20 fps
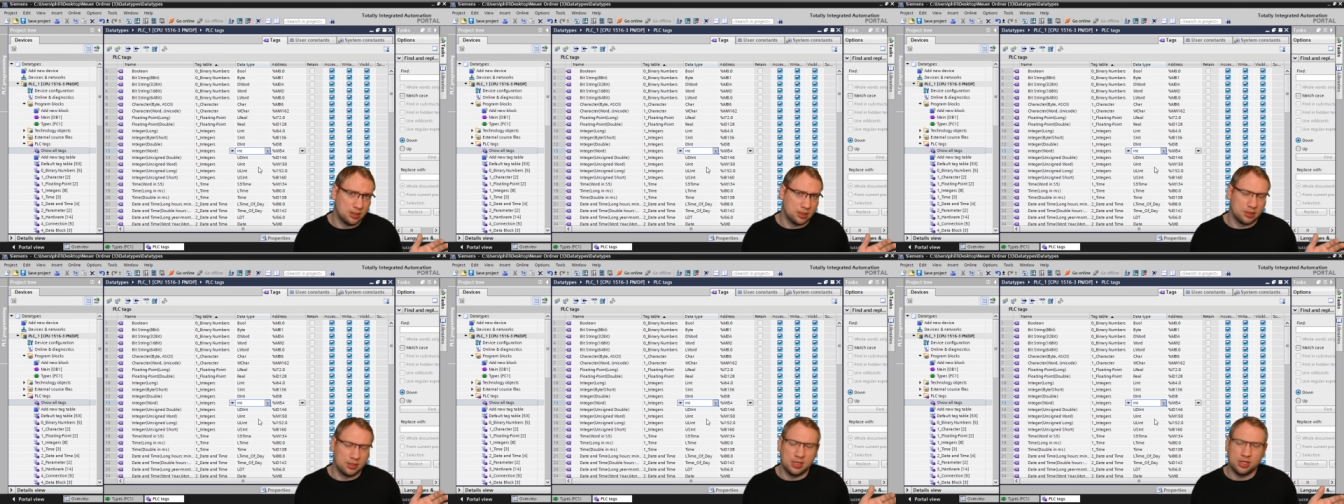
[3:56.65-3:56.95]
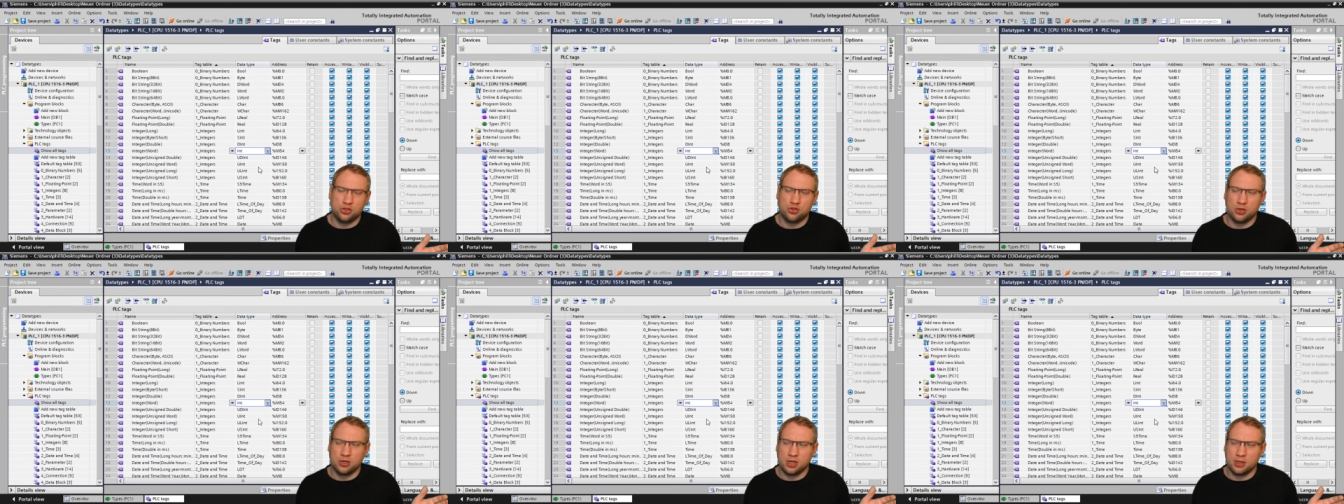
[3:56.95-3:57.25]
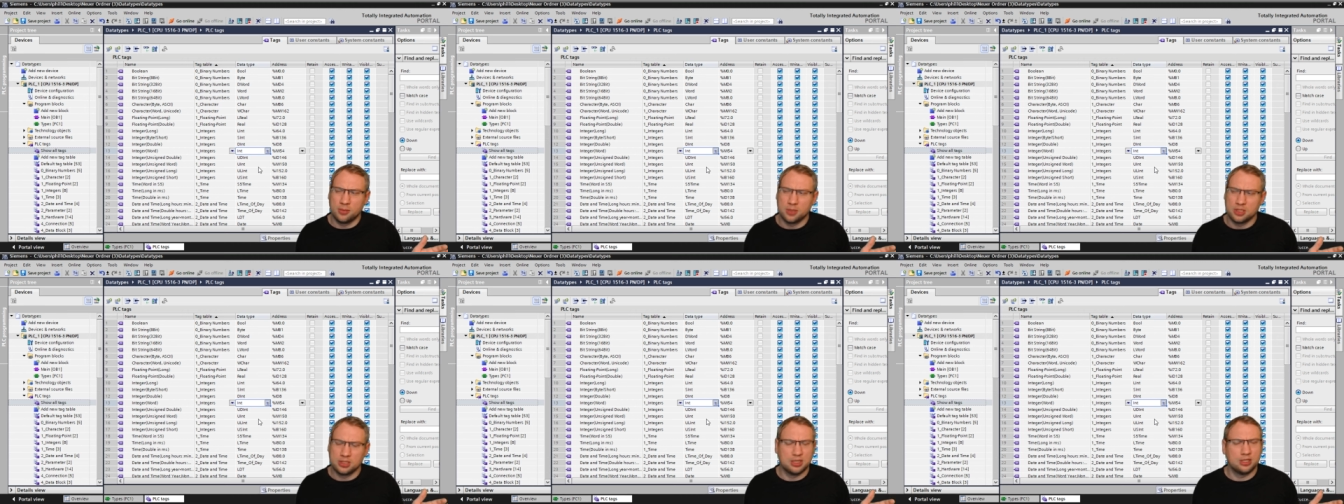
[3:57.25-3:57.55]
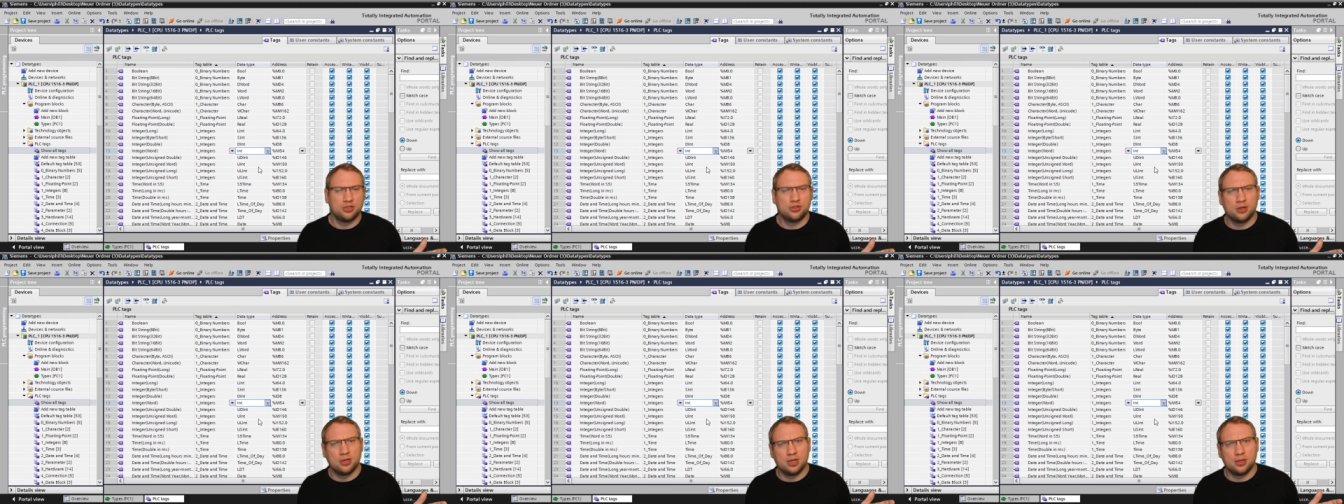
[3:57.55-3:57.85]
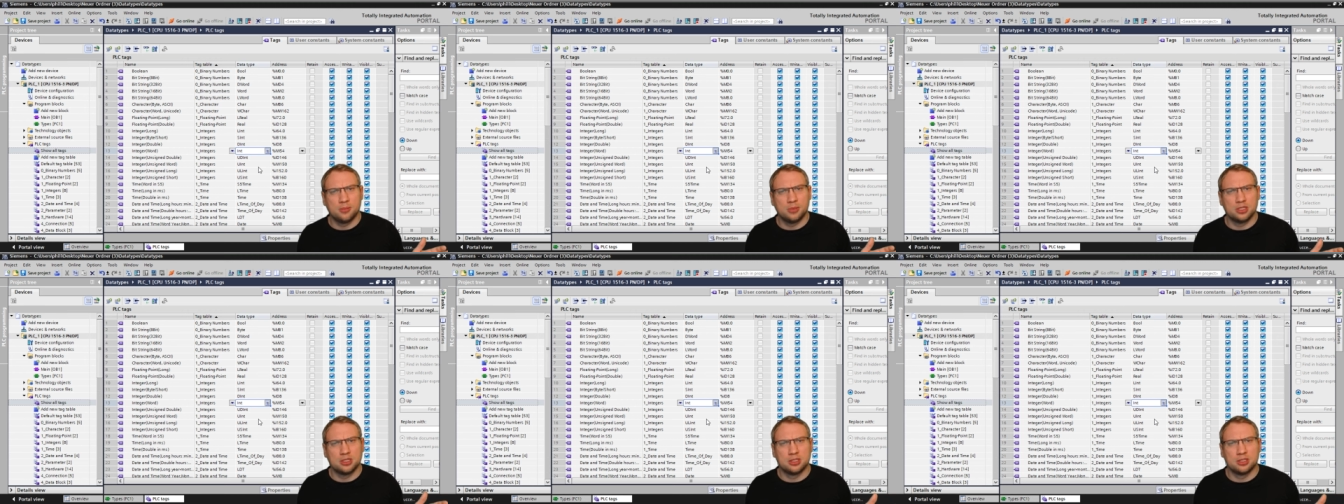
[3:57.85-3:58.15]
natural numbers, natural
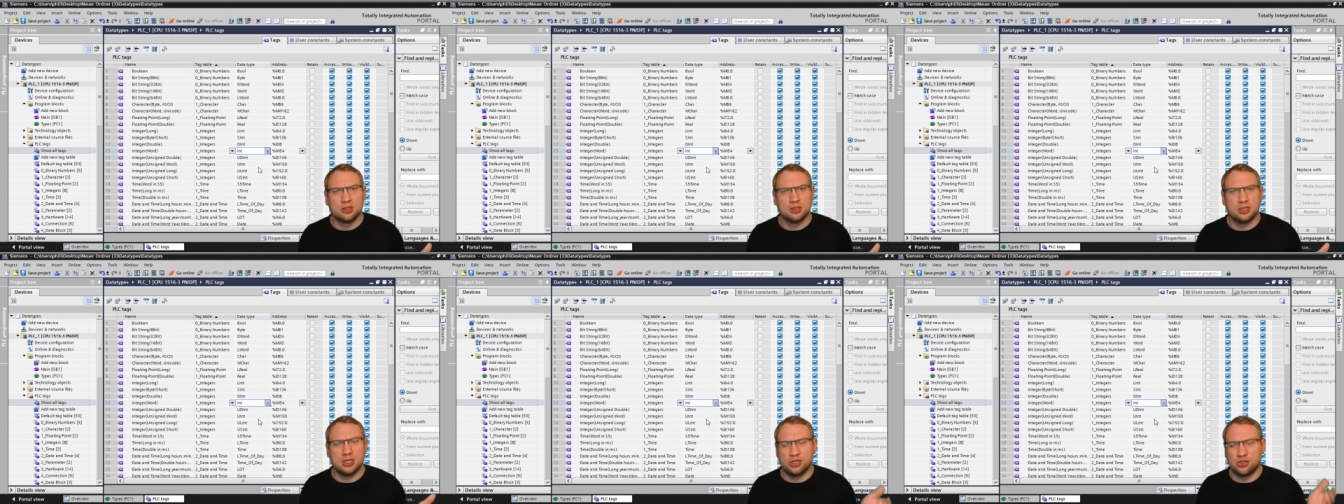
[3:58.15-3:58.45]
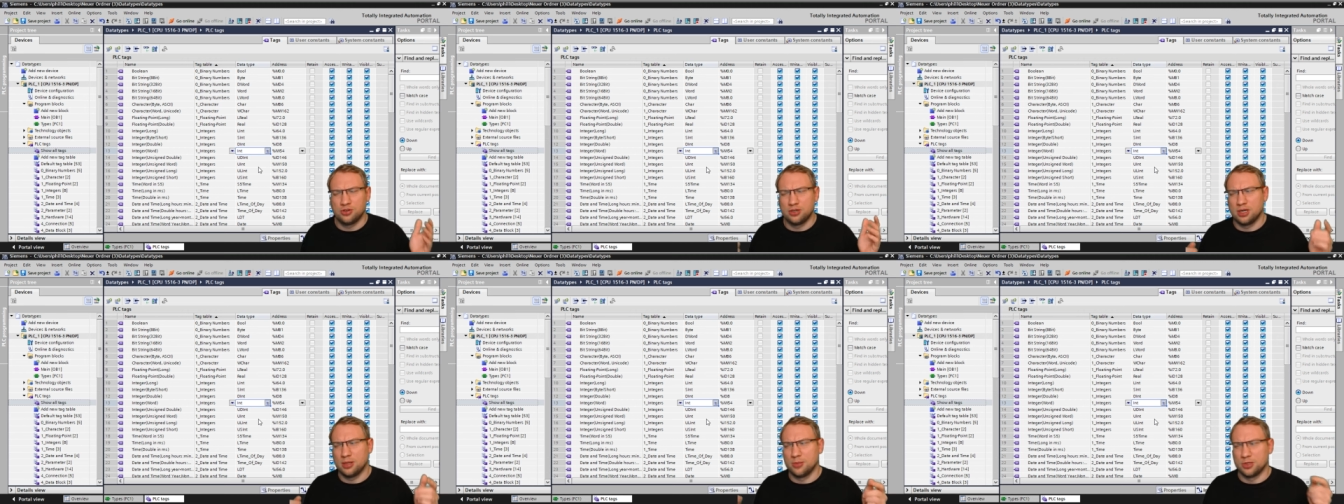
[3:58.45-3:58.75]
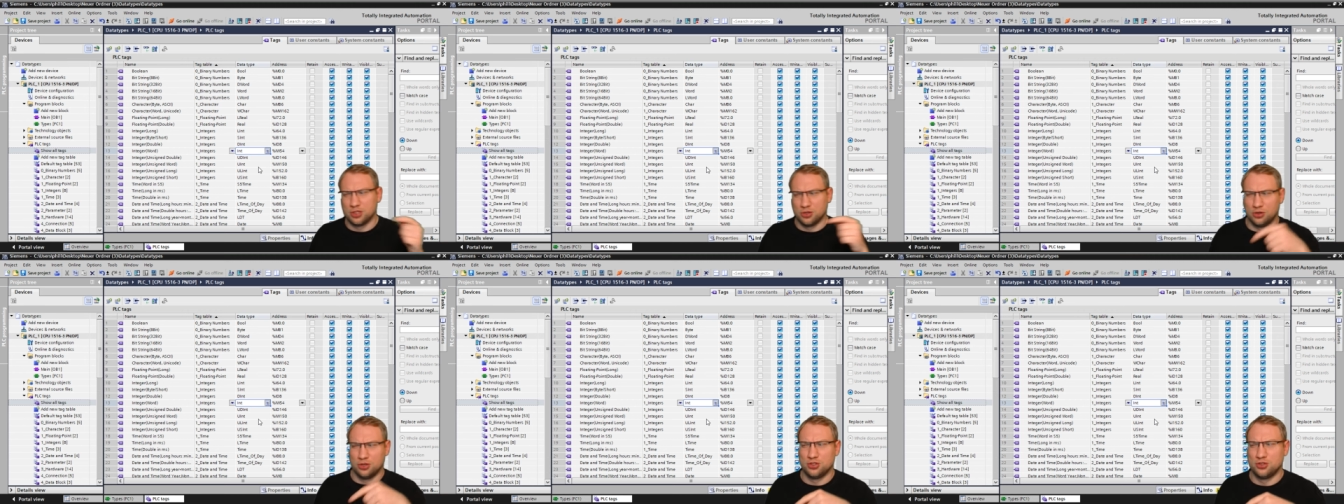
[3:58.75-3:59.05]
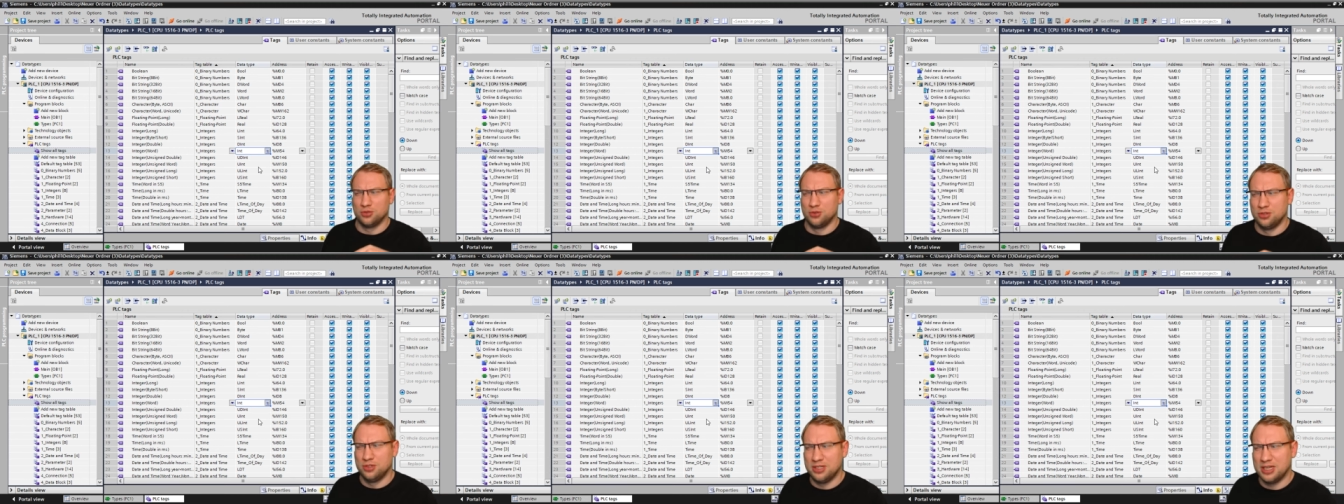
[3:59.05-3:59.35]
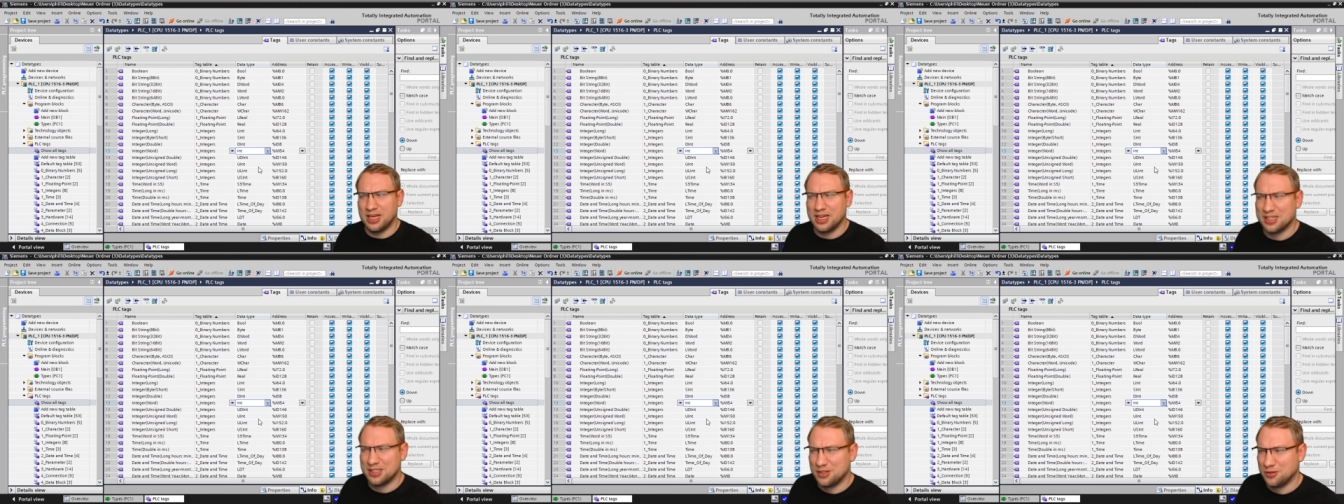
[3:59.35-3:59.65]
numbers, natural numbers, and also
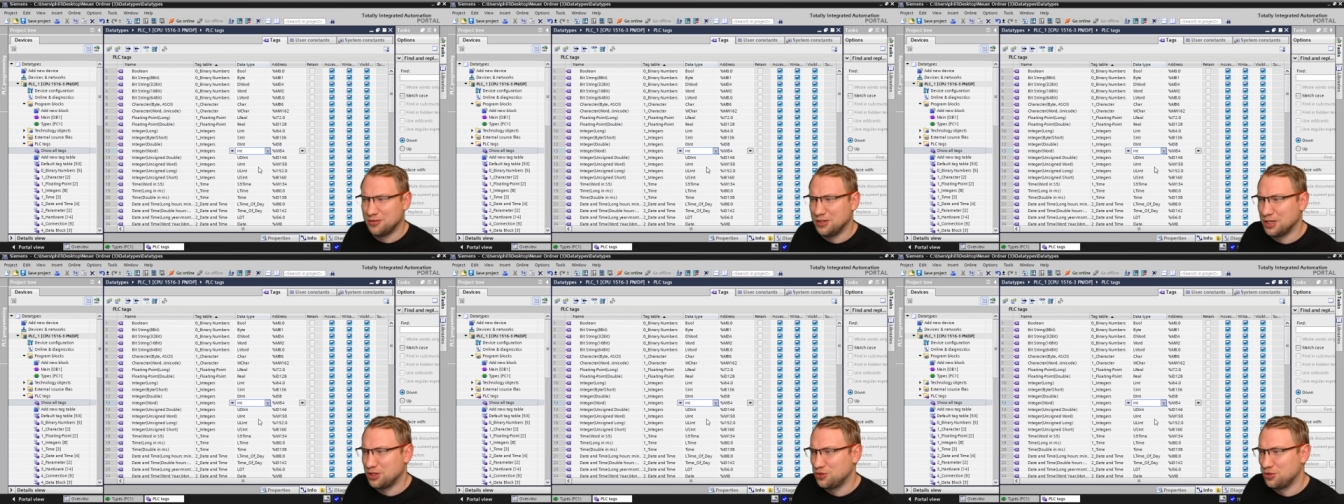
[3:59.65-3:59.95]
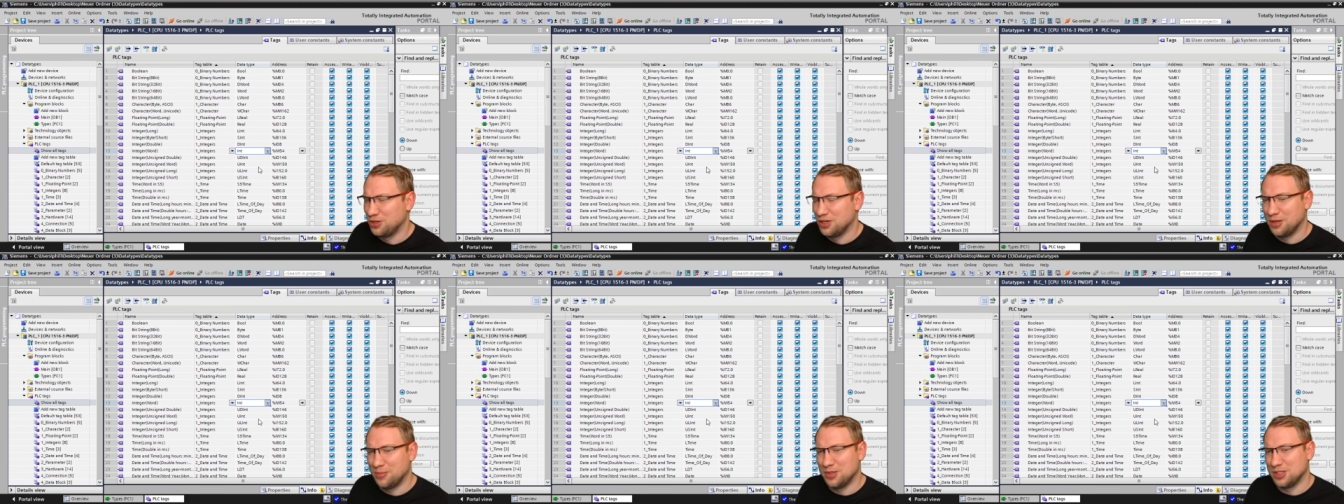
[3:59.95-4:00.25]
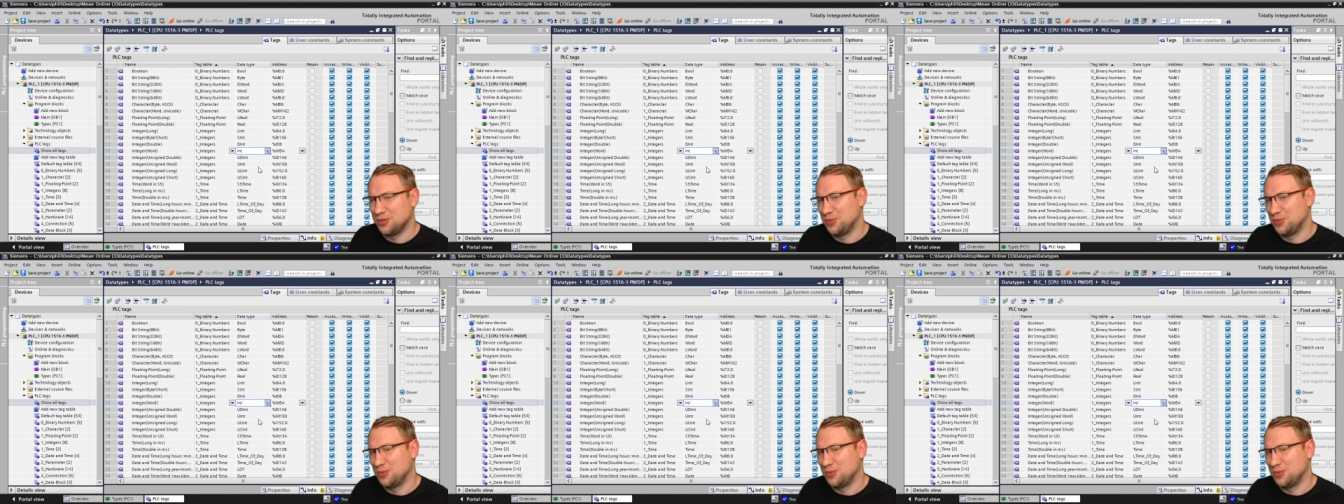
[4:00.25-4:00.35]
negative natural numbers,